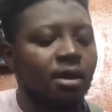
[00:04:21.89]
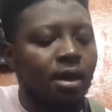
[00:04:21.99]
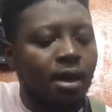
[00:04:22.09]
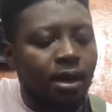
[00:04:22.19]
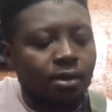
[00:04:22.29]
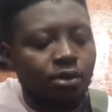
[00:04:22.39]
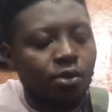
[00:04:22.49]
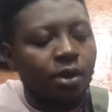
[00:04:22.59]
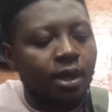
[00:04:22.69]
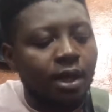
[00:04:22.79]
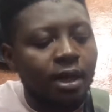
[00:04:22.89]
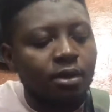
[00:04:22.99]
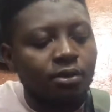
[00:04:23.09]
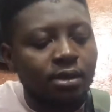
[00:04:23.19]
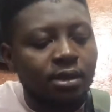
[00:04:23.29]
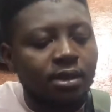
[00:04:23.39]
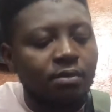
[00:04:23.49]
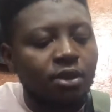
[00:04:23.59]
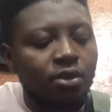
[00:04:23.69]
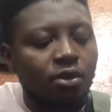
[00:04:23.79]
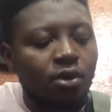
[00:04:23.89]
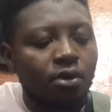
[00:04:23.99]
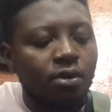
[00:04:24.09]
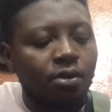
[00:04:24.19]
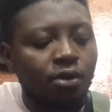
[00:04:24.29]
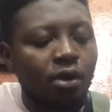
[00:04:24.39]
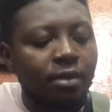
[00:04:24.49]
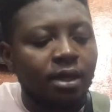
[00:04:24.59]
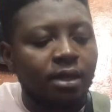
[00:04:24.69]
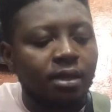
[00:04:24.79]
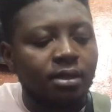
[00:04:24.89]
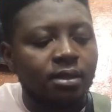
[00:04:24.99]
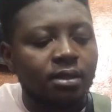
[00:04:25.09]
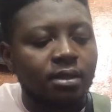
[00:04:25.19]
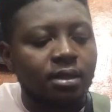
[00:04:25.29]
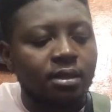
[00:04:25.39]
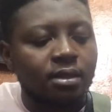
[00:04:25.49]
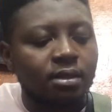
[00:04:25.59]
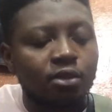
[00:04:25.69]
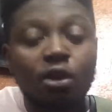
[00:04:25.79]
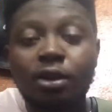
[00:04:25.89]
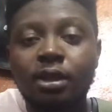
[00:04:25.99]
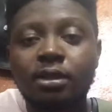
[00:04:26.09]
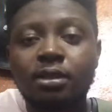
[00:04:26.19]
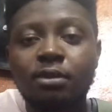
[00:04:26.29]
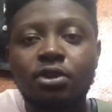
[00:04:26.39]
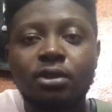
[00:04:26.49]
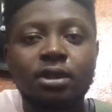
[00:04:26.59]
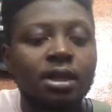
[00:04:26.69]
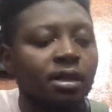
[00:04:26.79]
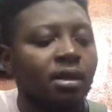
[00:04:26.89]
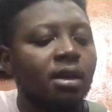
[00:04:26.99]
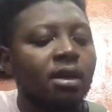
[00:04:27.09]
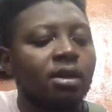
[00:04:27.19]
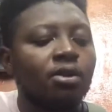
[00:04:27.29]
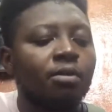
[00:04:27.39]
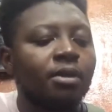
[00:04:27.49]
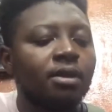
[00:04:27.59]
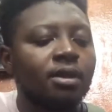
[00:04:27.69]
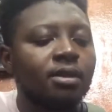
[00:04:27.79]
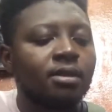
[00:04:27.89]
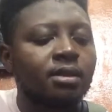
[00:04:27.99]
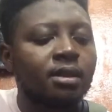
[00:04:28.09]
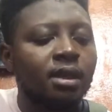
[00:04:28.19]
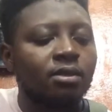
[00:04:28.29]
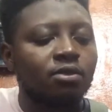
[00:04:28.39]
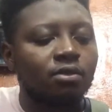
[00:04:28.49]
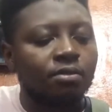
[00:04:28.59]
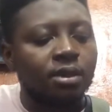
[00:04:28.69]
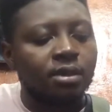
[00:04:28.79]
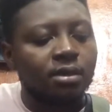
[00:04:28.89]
And so again, using the C major chord, numbering the C major scale, numbering these scales would be